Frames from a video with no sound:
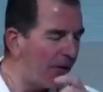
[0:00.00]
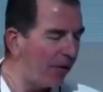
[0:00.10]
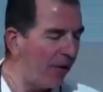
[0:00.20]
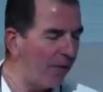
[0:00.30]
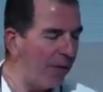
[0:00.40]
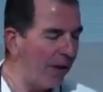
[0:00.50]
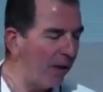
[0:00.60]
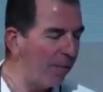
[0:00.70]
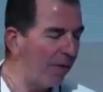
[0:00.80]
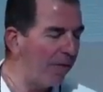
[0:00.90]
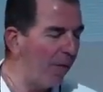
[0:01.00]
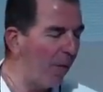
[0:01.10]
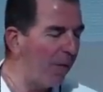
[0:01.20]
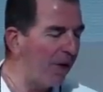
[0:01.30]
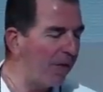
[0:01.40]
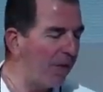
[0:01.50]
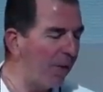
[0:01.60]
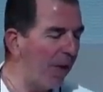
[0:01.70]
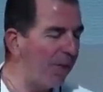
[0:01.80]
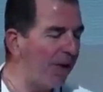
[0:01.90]
excuse me, your performance,
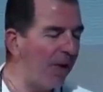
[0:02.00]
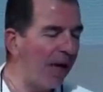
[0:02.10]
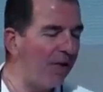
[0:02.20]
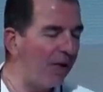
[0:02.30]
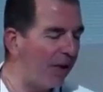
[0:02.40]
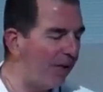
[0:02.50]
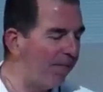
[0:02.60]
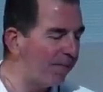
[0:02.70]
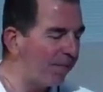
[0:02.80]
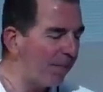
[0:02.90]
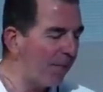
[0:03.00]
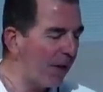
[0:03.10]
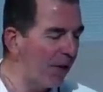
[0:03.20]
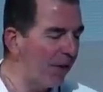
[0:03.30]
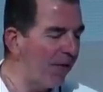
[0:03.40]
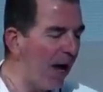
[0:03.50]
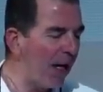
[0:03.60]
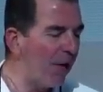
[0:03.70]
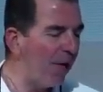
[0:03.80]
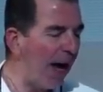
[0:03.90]
your reputation, your
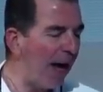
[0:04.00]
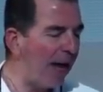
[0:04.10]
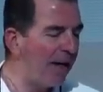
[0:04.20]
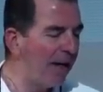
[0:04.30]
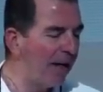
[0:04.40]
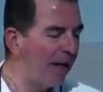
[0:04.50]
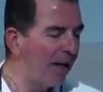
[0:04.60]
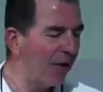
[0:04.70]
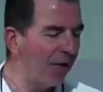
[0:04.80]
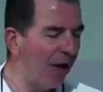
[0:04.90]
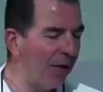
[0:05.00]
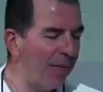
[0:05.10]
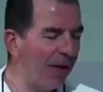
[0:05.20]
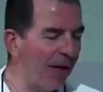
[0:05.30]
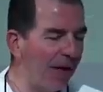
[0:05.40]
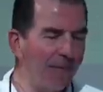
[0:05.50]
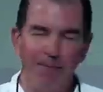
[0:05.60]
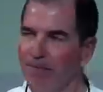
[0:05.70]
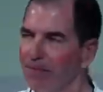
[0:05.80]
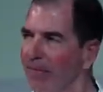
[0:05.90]
value add, your
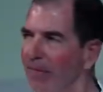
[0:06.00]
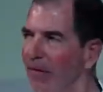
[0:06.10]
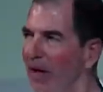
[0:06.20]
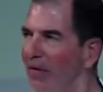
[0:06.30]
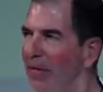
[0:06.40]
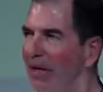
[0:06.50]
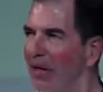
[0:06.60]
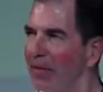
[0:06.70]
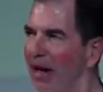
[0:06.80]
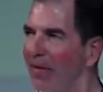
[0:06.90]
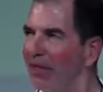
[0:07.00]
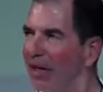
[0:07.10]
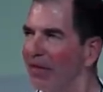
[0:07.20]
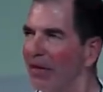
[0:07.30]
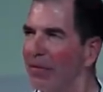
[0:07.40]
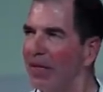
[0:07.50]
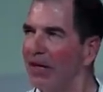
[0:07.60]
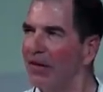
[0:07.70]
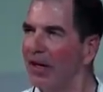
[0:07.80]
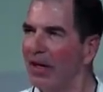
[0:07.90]
credibility. Wow, somebody else may have to give this
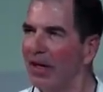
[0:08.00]
speech.